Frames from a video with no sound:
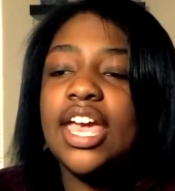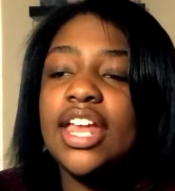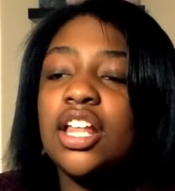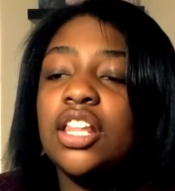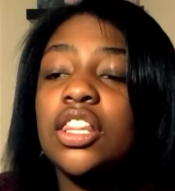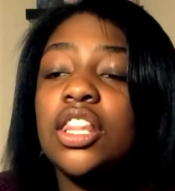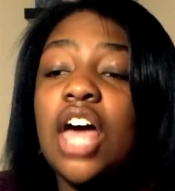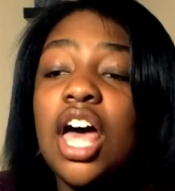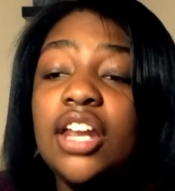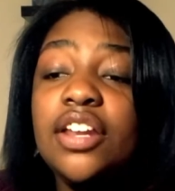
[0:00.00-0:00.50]
And a
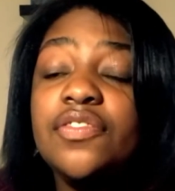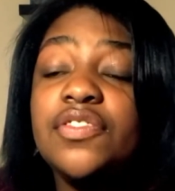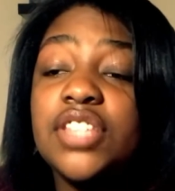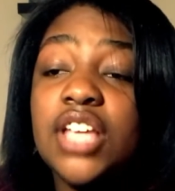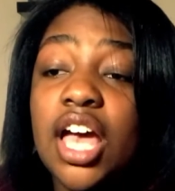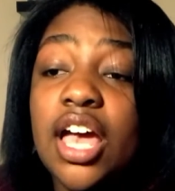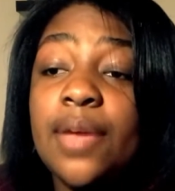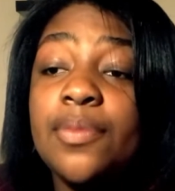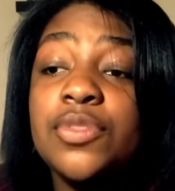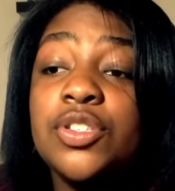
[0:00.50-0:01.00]
lot of
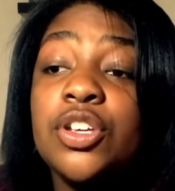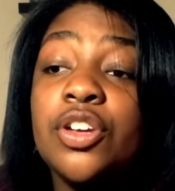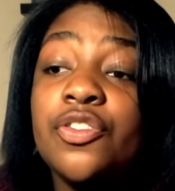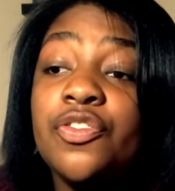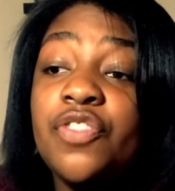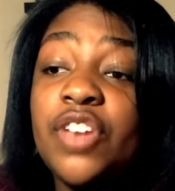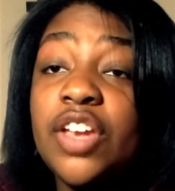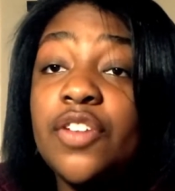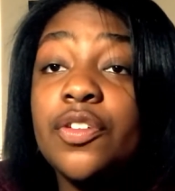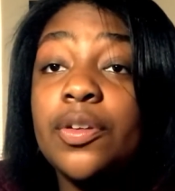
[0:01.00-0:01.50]
times your
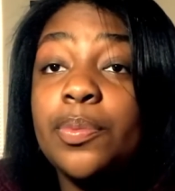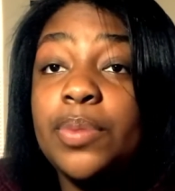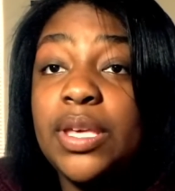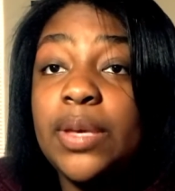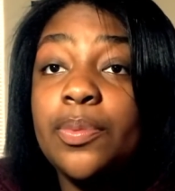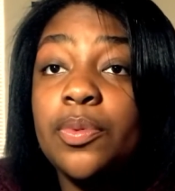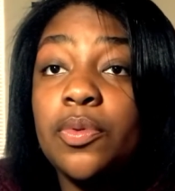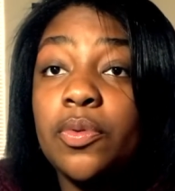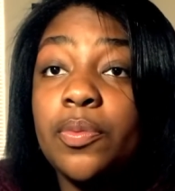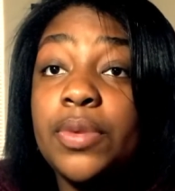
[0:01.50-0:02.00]
favorite
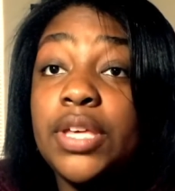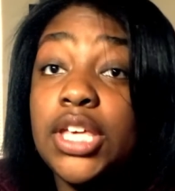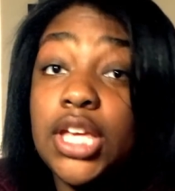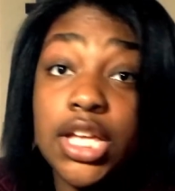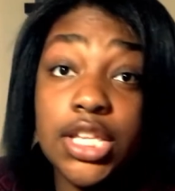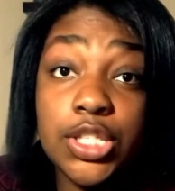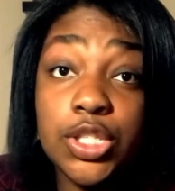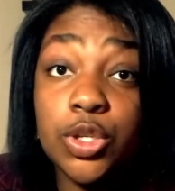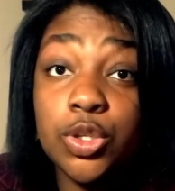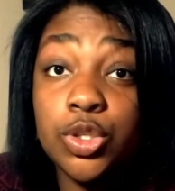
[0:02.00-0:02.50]
people,
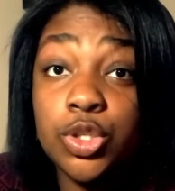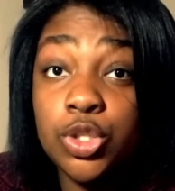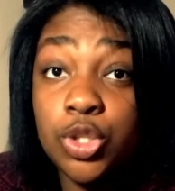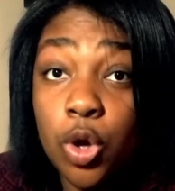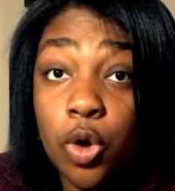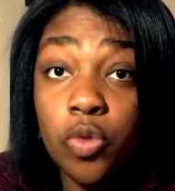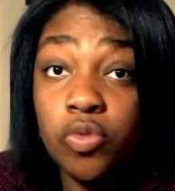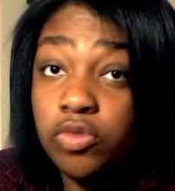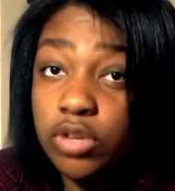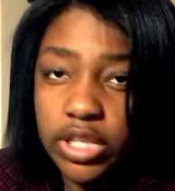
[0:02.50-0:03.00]
because they're
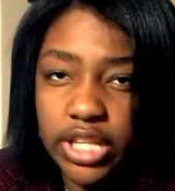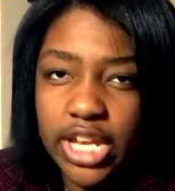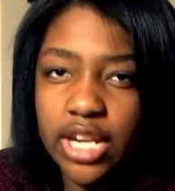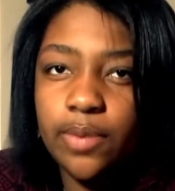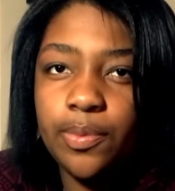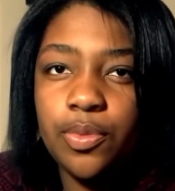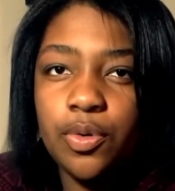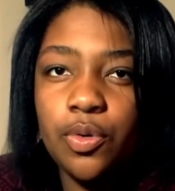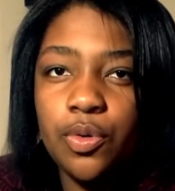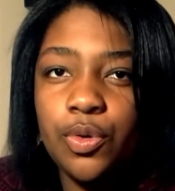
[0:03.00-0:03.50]
so
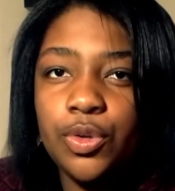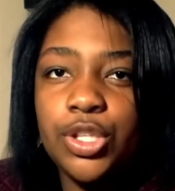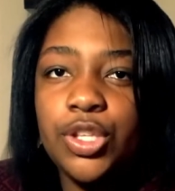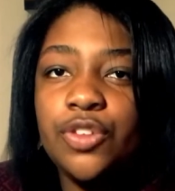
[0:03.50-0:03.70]
relatable,